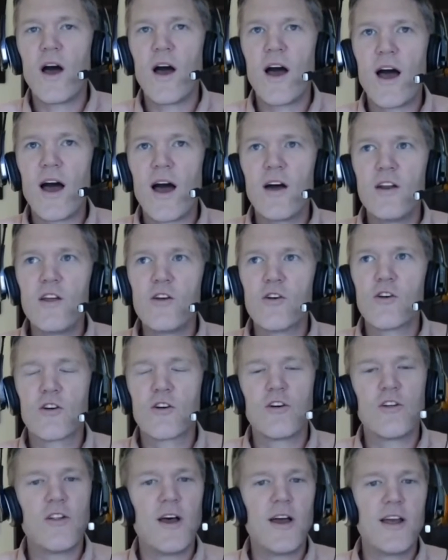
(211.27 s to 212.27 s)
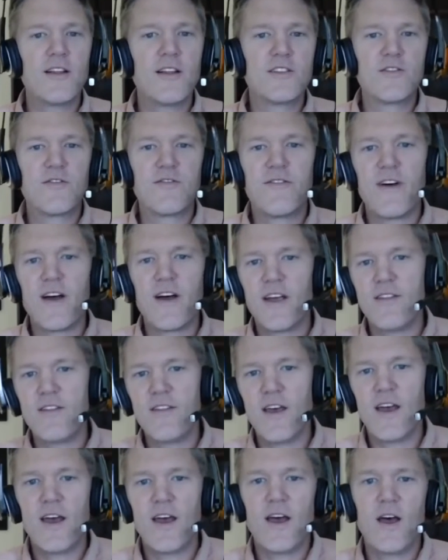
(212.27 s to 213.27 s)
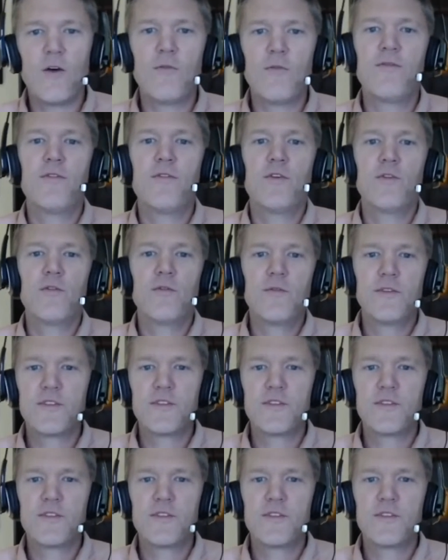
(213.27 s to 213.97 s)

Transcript: how do your clients find that helpful,